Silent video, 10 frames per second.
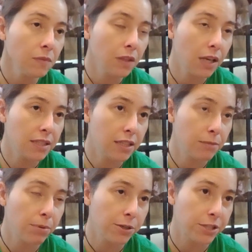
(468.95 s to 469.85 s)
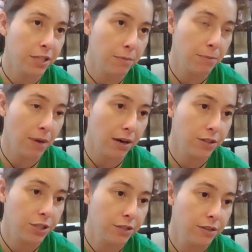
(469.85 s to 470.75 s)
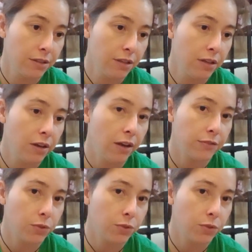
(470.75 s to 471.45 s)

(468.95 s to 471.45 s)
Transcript: Because I did purchase him in March of